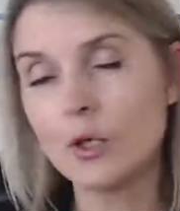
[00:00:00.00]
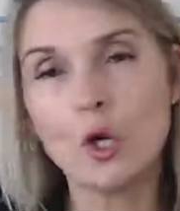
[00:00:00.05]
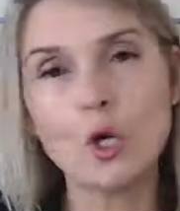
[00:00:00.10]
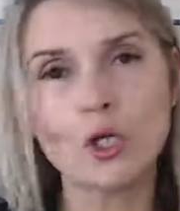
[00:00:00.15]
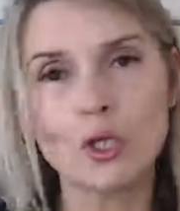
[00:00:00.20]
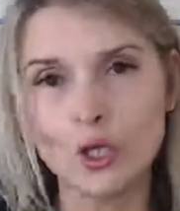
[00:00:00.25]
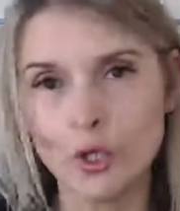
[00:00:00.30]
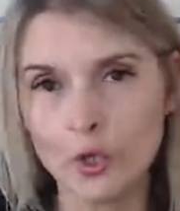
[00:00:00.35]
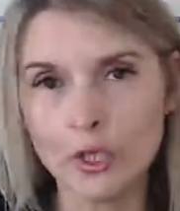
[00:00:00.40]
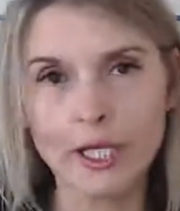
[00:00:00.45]

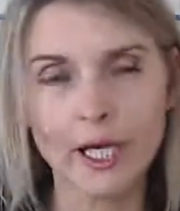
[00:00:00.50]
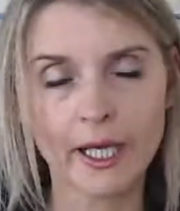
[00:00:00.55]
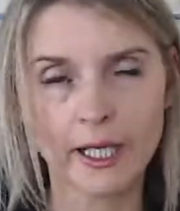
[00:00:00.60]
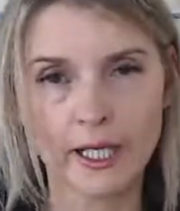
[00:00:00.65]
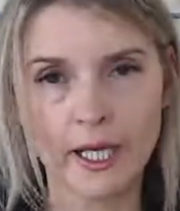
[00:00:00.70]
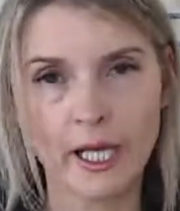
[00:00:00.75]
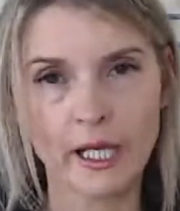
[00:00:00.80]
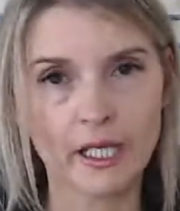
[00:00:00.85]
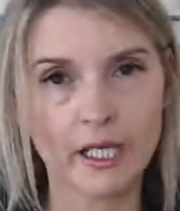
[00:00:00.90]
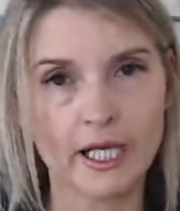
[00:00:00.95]
not
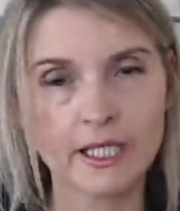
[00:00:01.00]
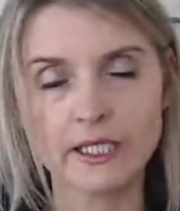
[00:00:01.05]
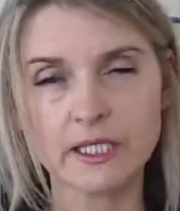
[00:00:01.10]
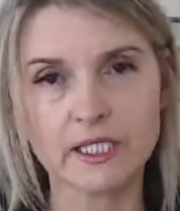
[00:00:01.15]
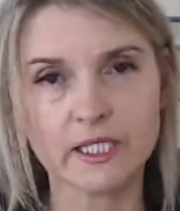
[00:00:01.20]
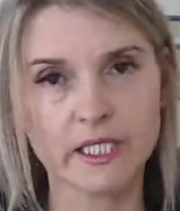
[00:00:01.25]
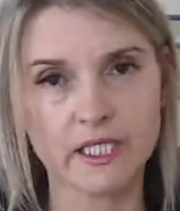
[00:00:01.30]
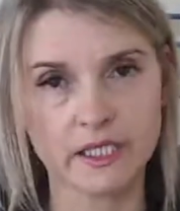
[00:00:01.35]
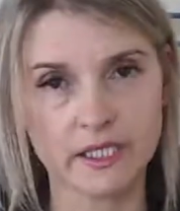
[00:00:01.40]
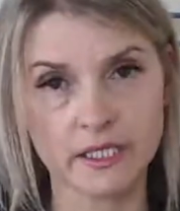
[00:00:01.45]
looking at a
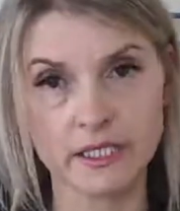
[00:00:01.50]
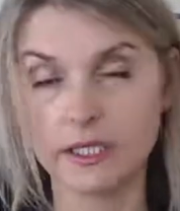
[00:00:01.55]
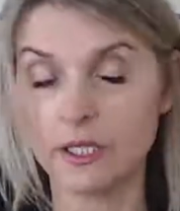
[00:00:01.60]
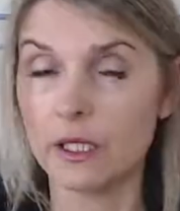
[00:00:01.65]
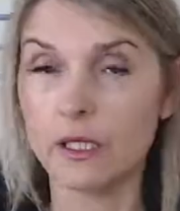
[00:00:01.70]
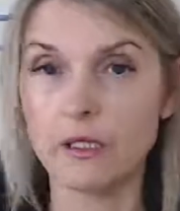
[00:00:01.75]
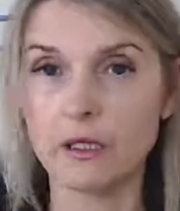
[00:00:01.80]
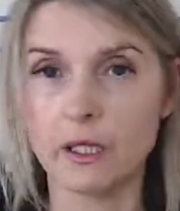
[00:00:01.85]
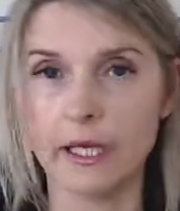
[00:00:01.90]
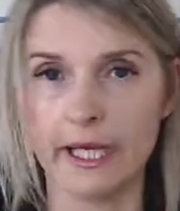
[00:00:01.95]
list that's
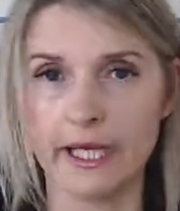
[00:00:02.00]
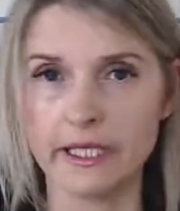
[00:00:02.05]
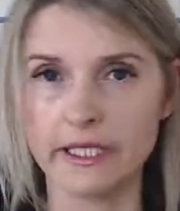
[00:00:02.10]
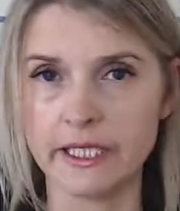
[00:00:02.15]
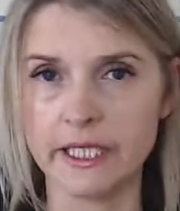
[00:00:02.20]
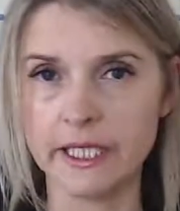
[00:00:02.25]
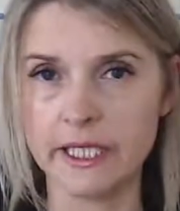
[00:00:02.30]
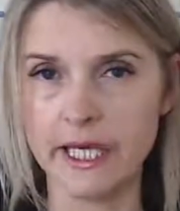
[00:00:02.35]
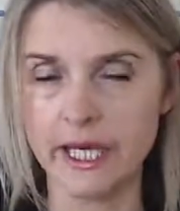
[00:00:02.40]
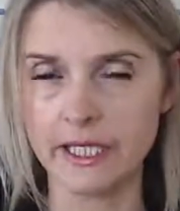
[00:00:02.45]
still
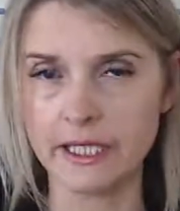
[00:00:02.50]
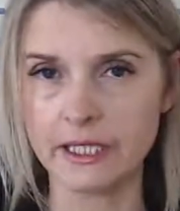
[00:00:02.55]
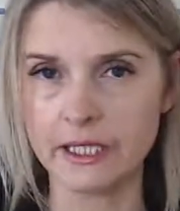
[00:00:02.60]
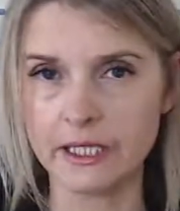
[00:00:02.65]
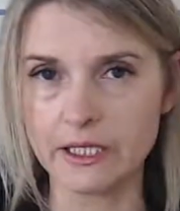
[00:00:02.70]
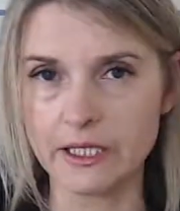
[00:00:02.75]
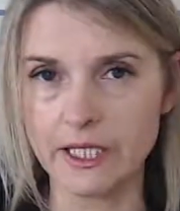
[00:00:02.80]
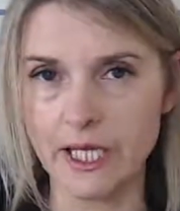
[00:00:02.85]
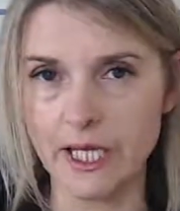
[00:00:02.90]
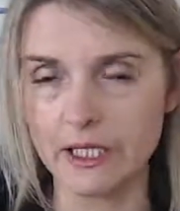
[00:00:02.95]
18,
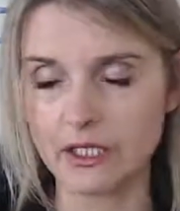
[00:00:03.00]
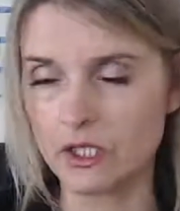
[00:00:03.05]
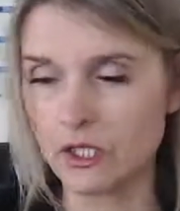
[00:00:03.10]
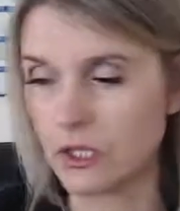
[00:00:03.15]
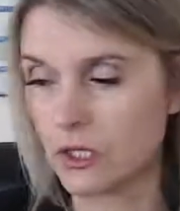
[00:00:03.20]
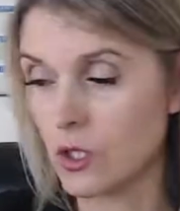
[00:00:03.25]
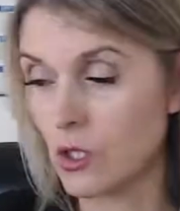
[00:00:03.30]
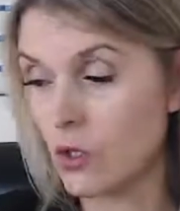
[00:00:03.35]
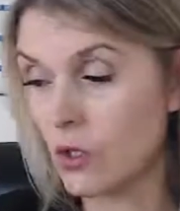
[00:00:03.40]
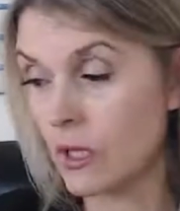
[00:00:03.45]
19
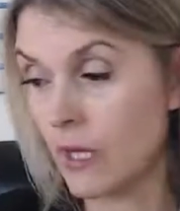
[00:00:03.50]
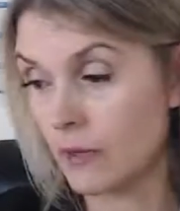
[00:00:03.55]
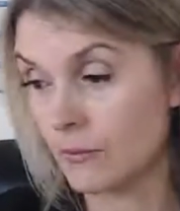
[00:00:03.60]
tasks long.